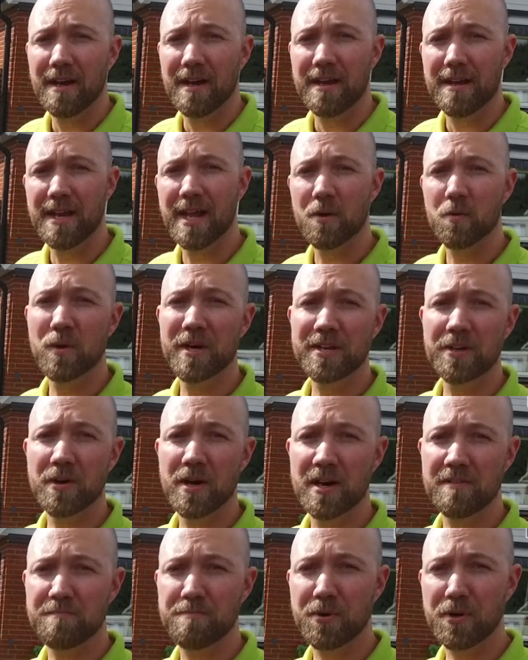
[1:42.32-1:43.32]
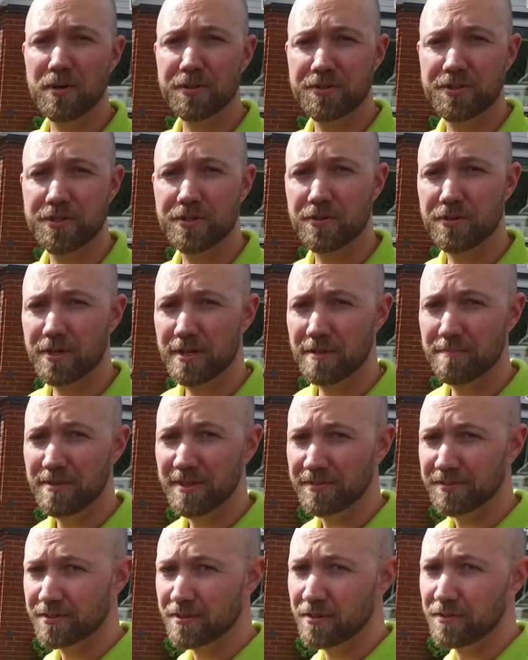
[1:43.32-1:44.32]
Now, when you have bought your
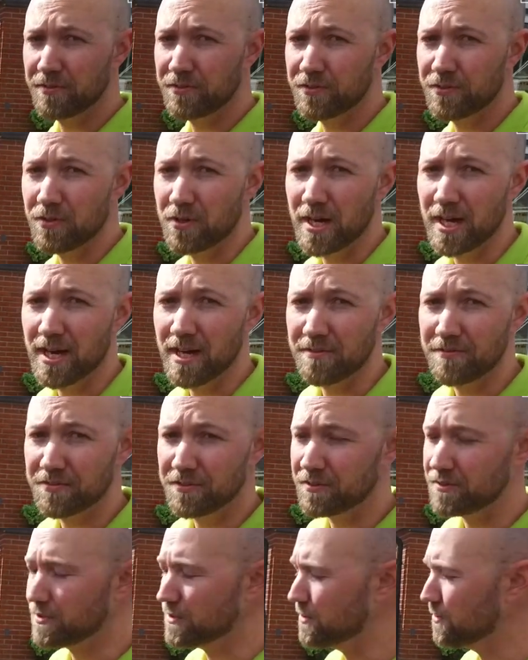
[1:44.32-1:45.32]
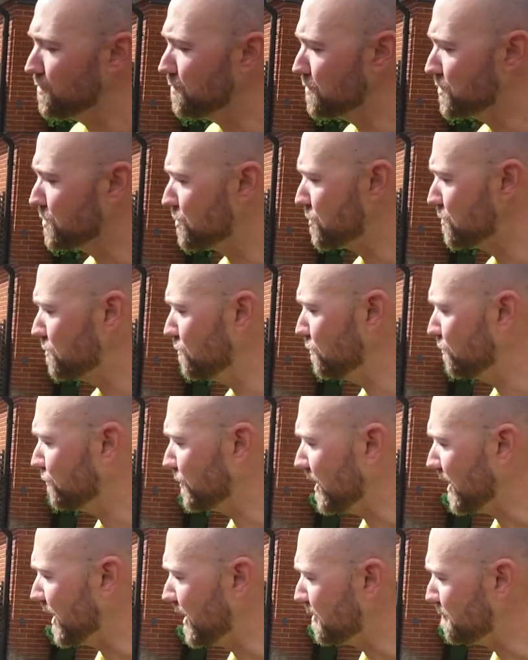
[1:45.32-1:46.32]
hibiscus, you have to choose
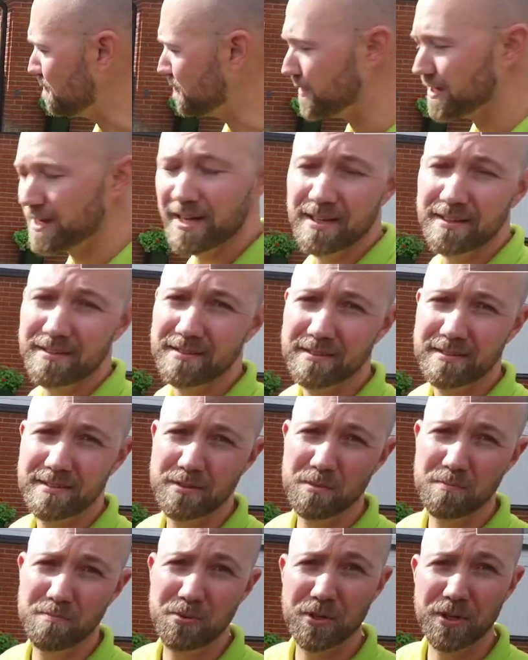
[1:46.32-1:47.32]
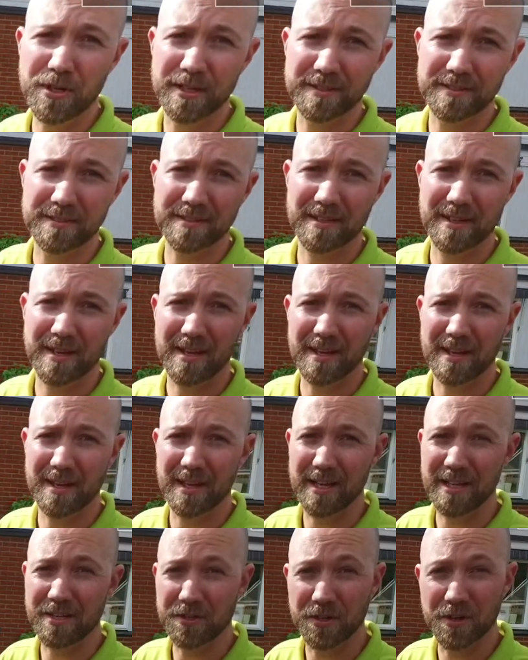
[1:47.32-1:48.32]
a place to put it
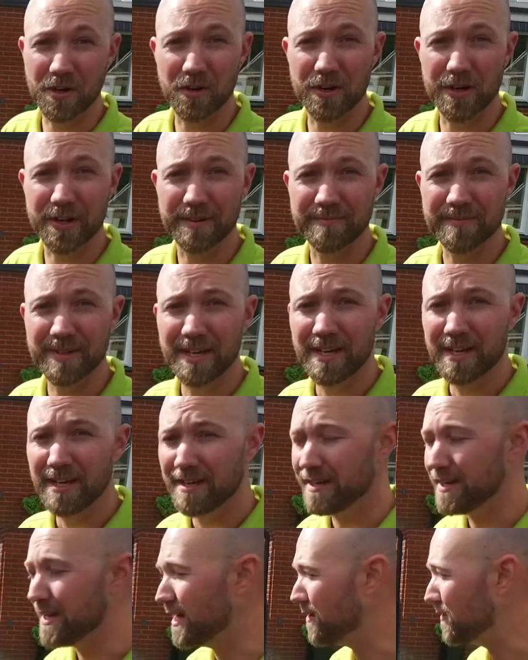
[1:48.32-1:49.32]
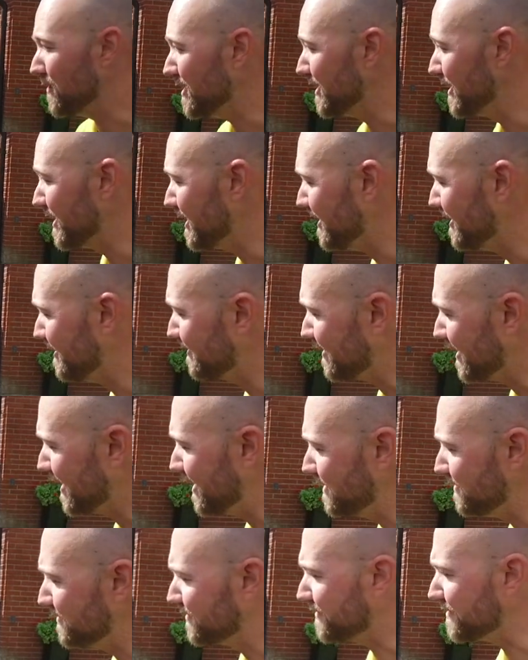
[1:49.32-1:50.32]
in your garden. Now, it is
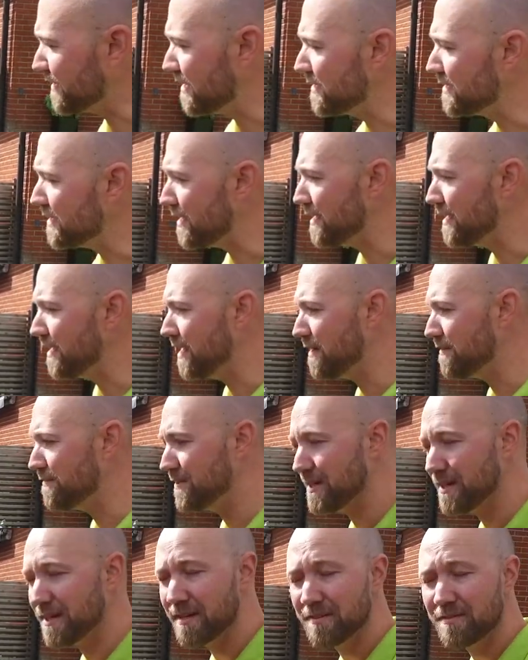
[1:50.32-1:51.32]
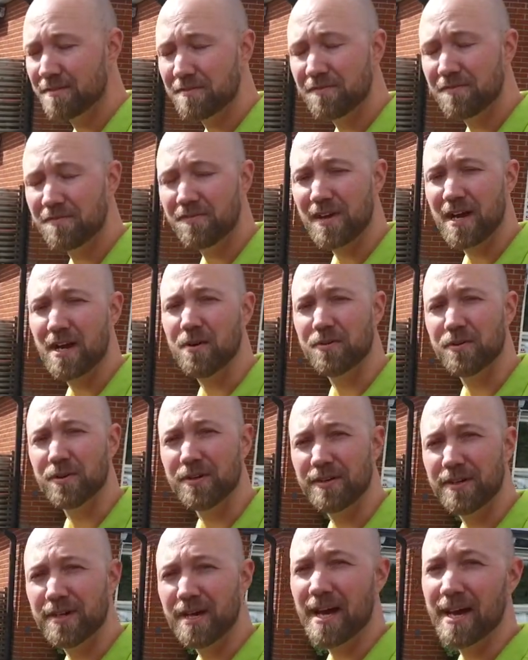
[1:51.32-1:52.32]
a sun-loving
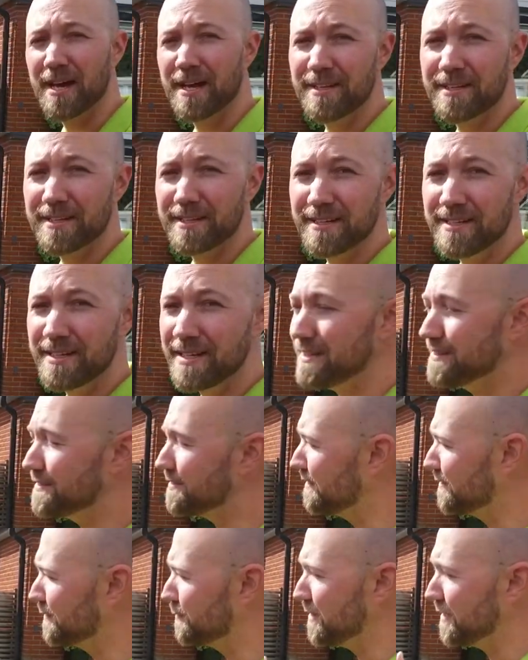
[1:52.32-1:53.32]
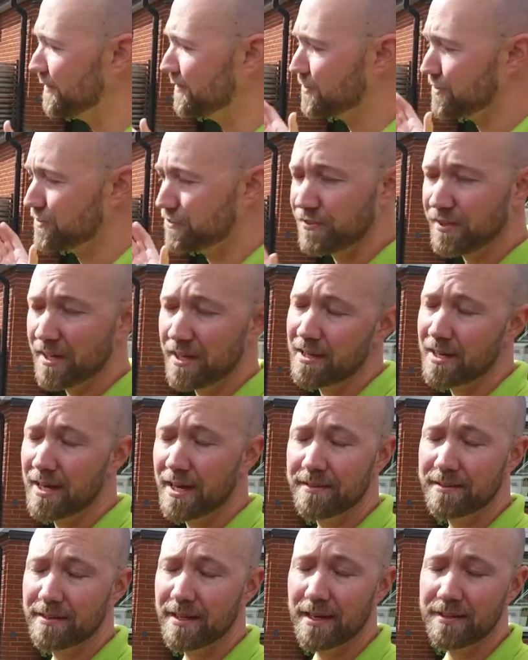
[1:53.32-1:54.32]
flower and needs as much
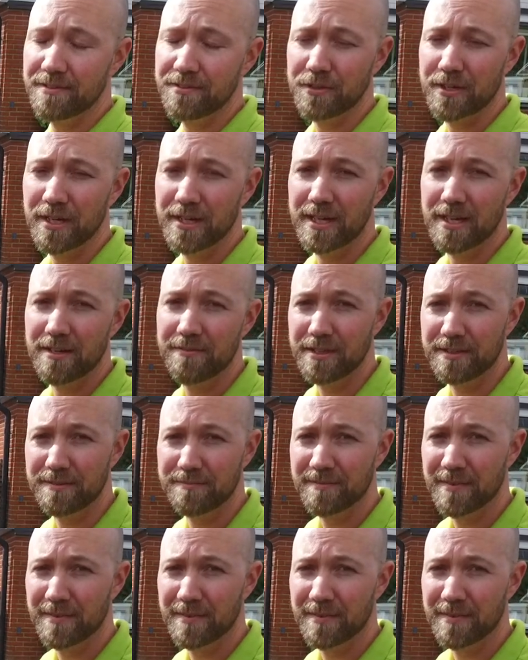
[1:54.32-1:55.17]
sunlight as you can give it.